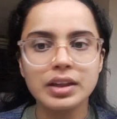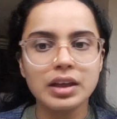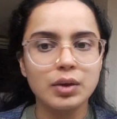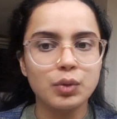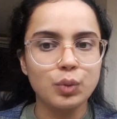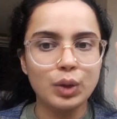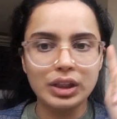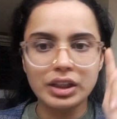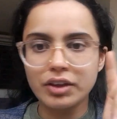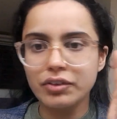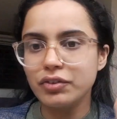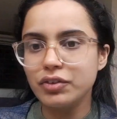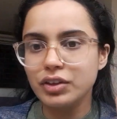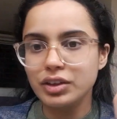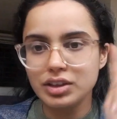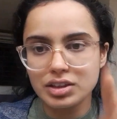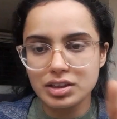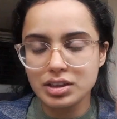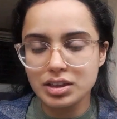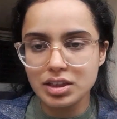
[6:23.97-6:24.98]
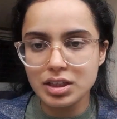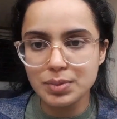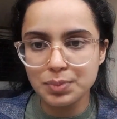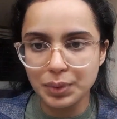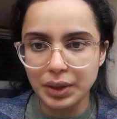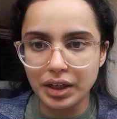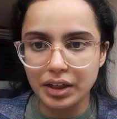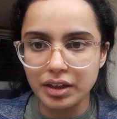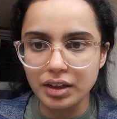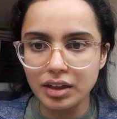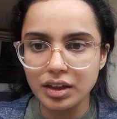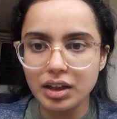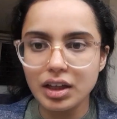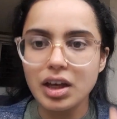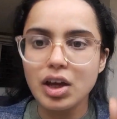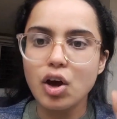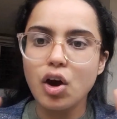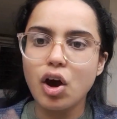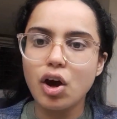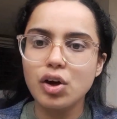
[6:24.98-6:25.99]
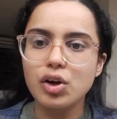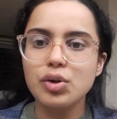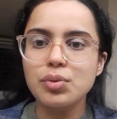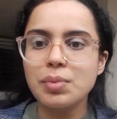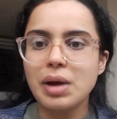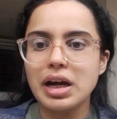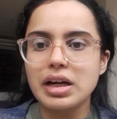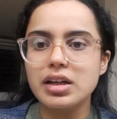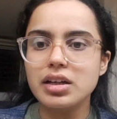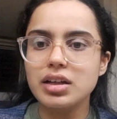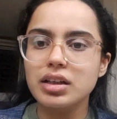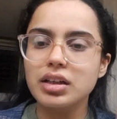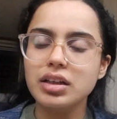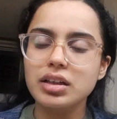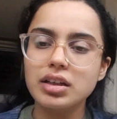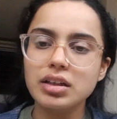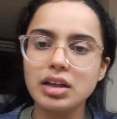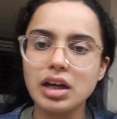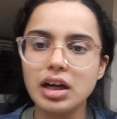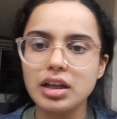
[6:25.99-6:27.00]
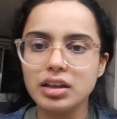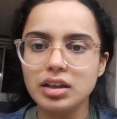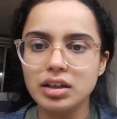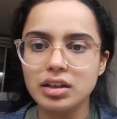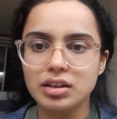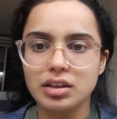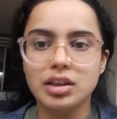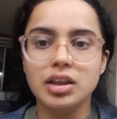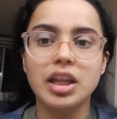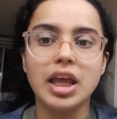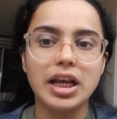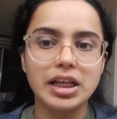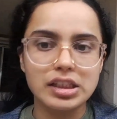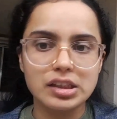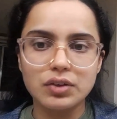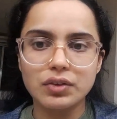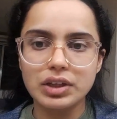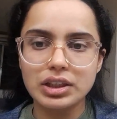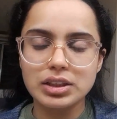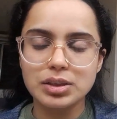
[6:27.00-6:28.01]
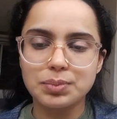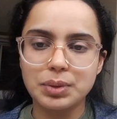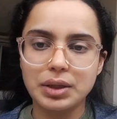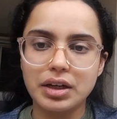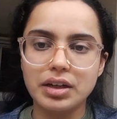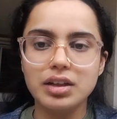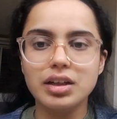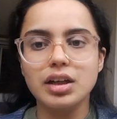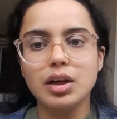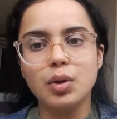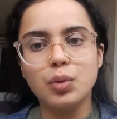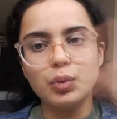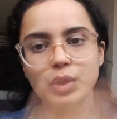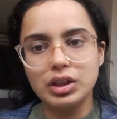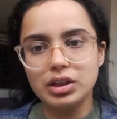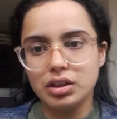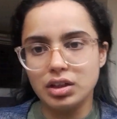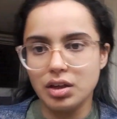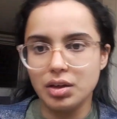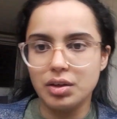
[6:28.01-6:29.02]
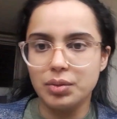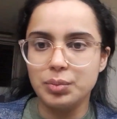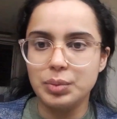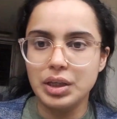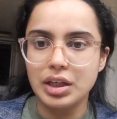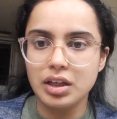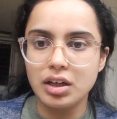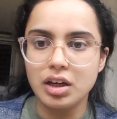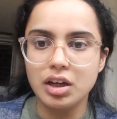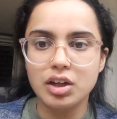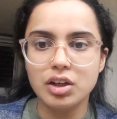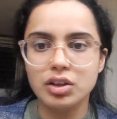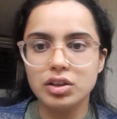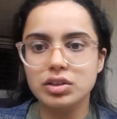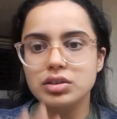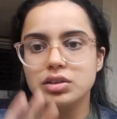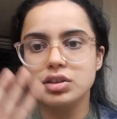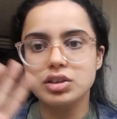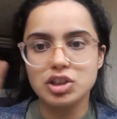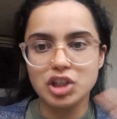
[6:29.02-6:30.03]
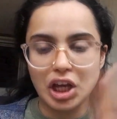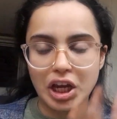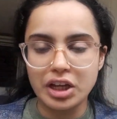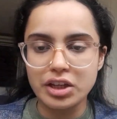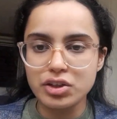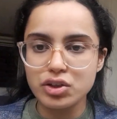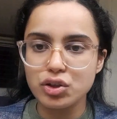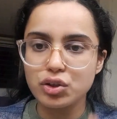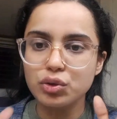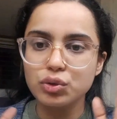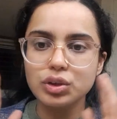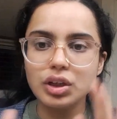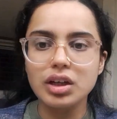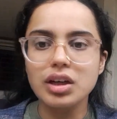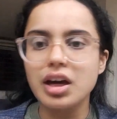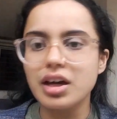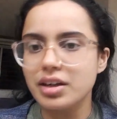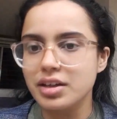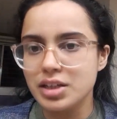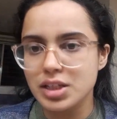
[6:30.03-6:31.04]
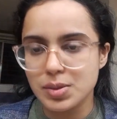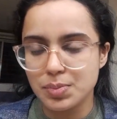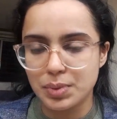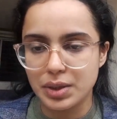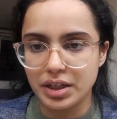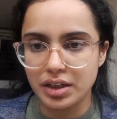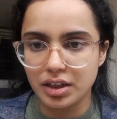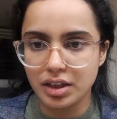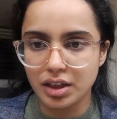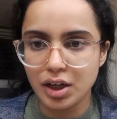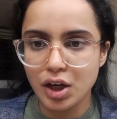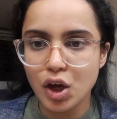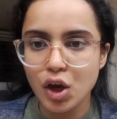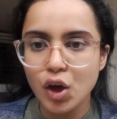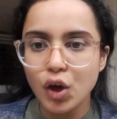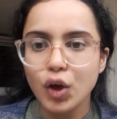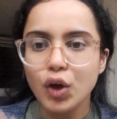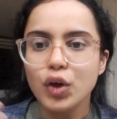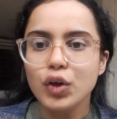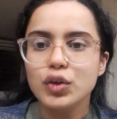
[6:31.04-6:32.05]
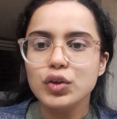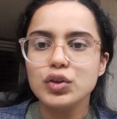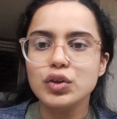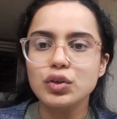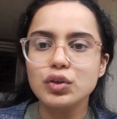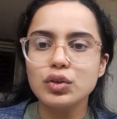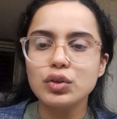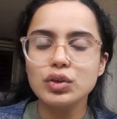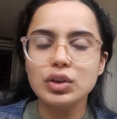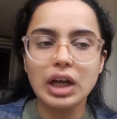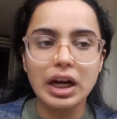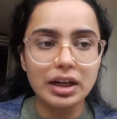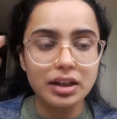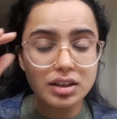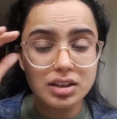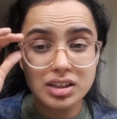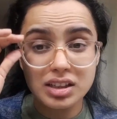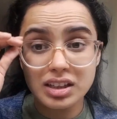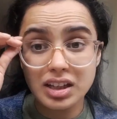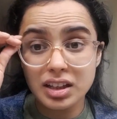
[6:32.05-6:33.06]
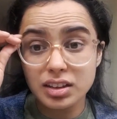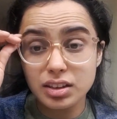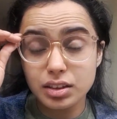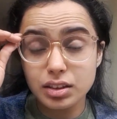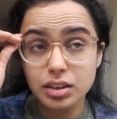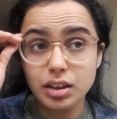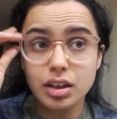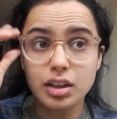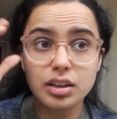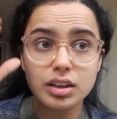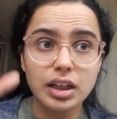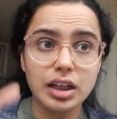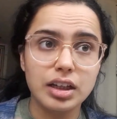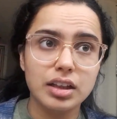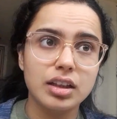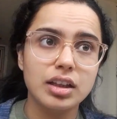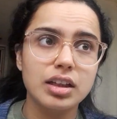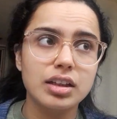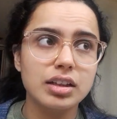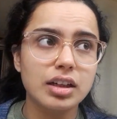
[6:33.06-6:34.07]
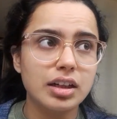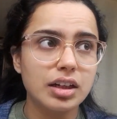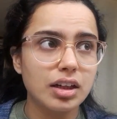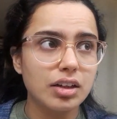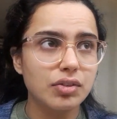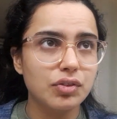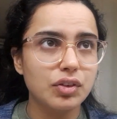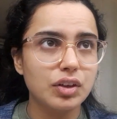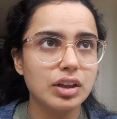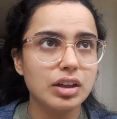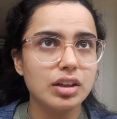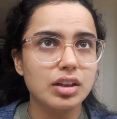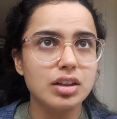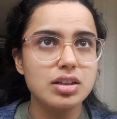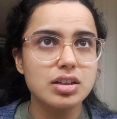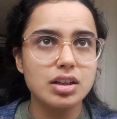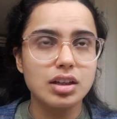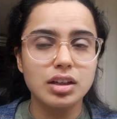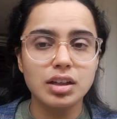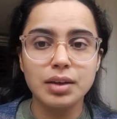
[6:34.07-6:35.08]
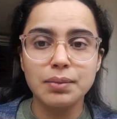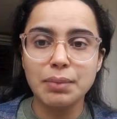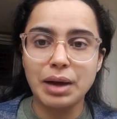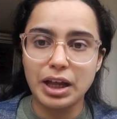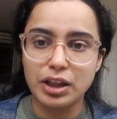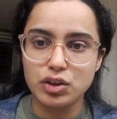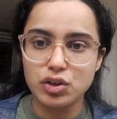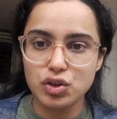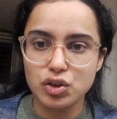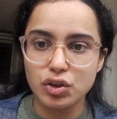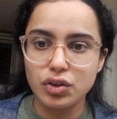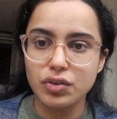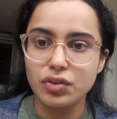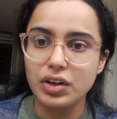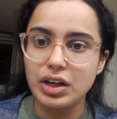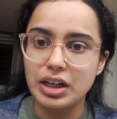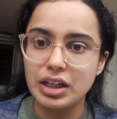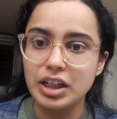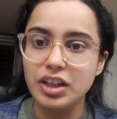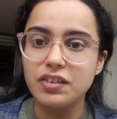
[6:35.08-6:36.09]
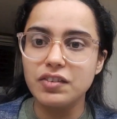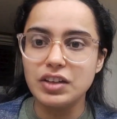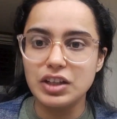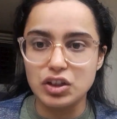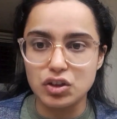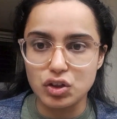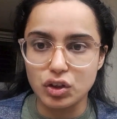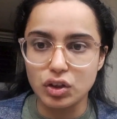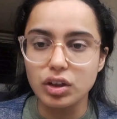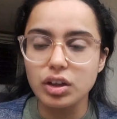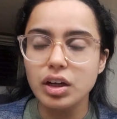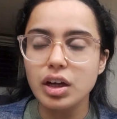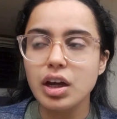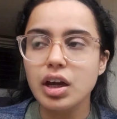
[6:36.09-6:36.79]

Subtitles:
When I finish the sprint, automatically the other next week's sprint will be changed to the current sprint. So that is another technique that I feel is really manager friendly feature